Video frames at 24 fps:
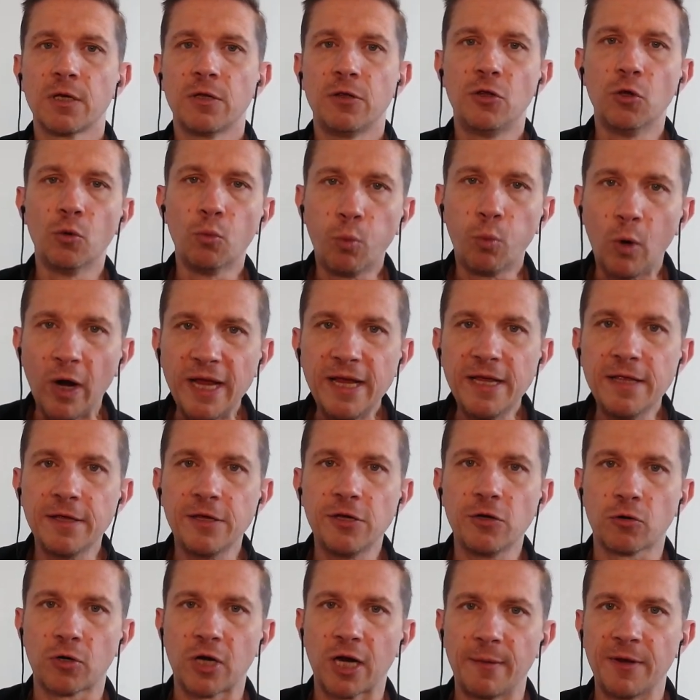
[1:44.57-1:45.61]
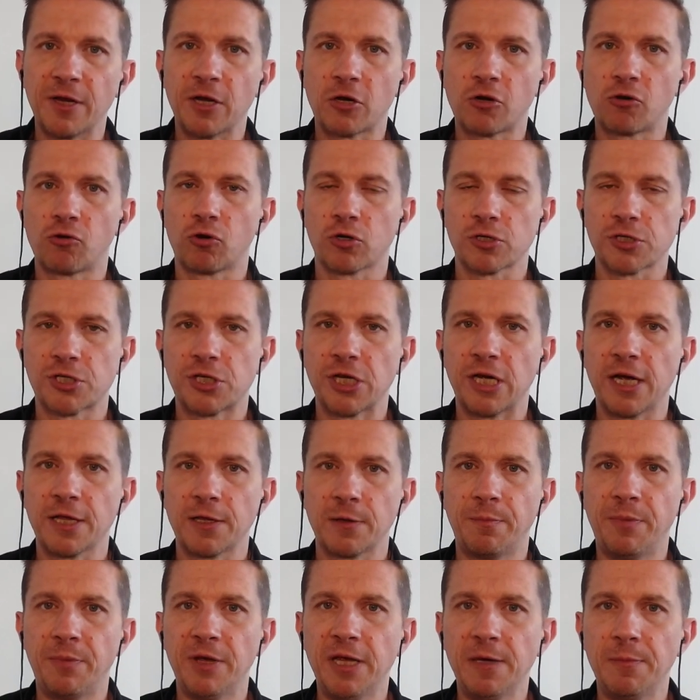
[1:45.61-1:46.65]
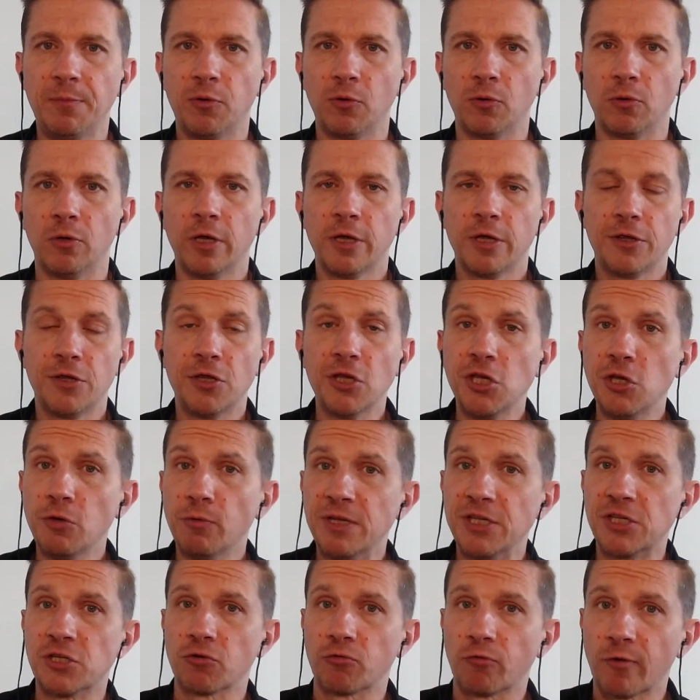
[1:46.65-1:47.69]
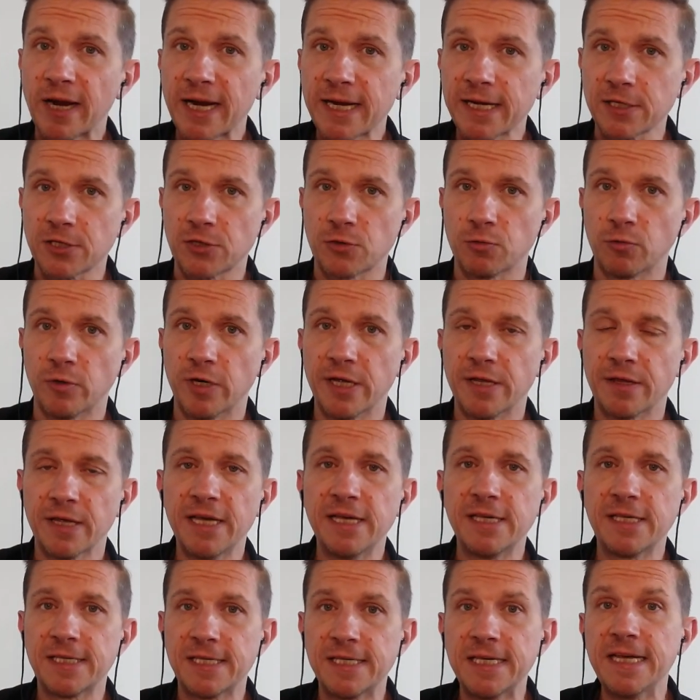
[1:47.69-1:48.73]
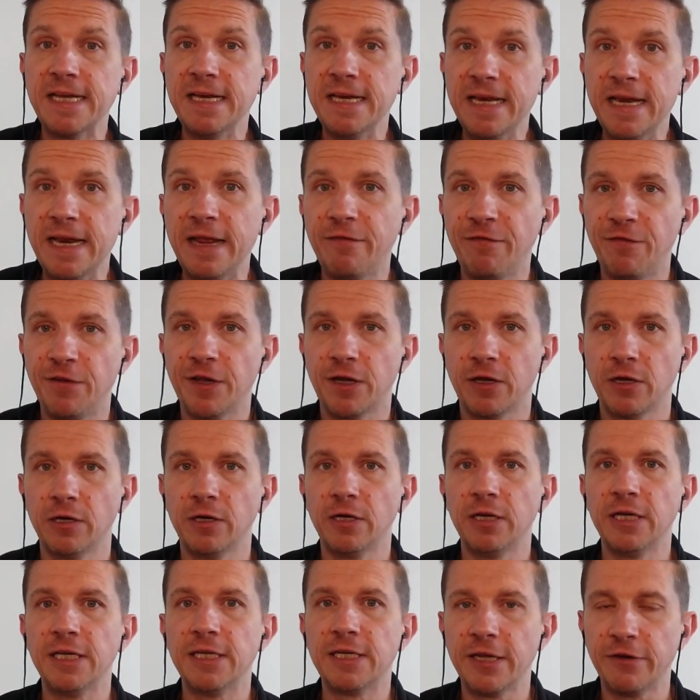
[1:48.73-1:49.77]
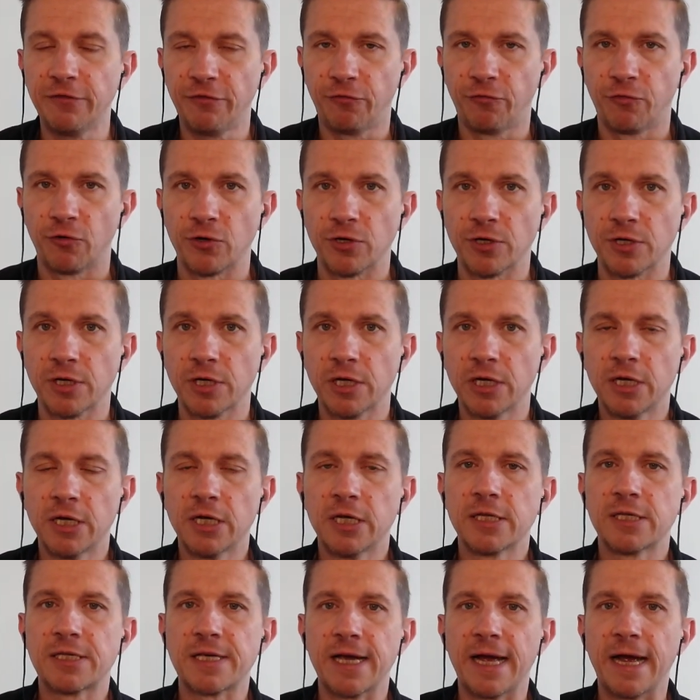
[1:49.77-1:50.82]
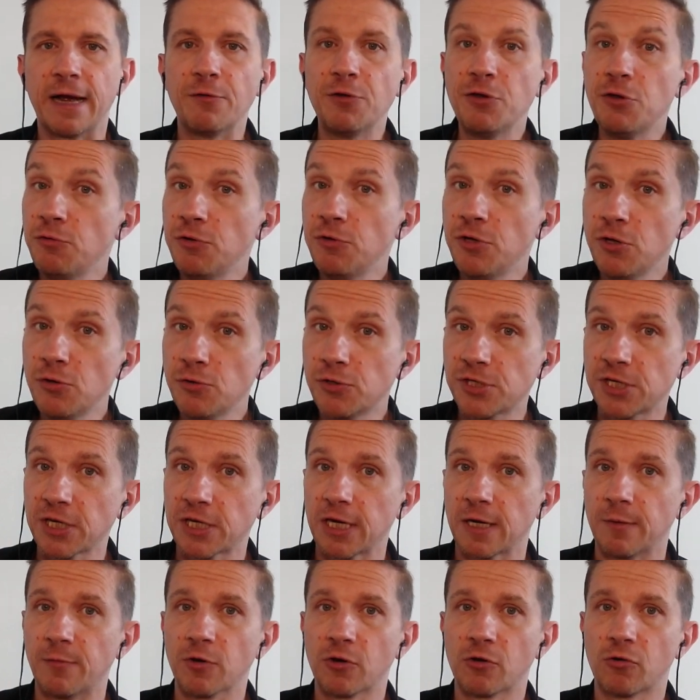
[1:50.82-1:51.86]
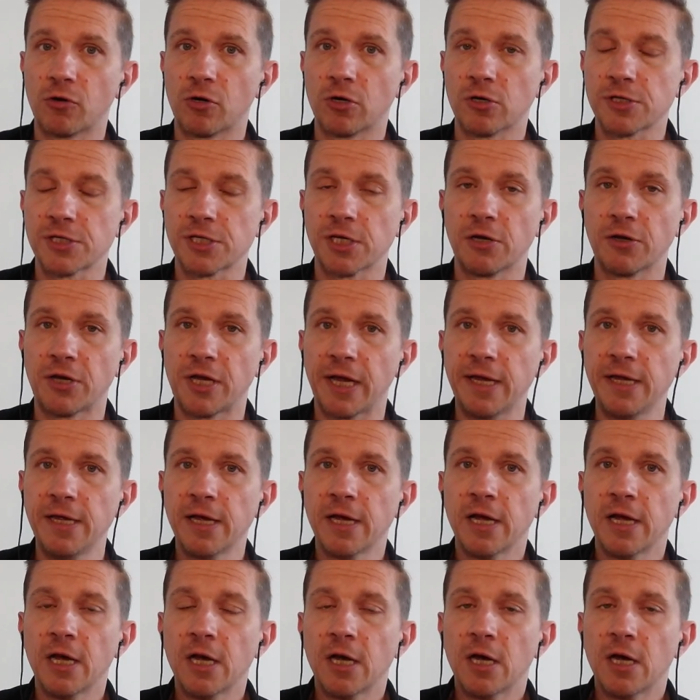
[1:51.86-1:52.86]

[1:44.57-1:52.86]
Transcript: the way that you're coming across to other people that you interact with is significantly different to how you used to come across, okay?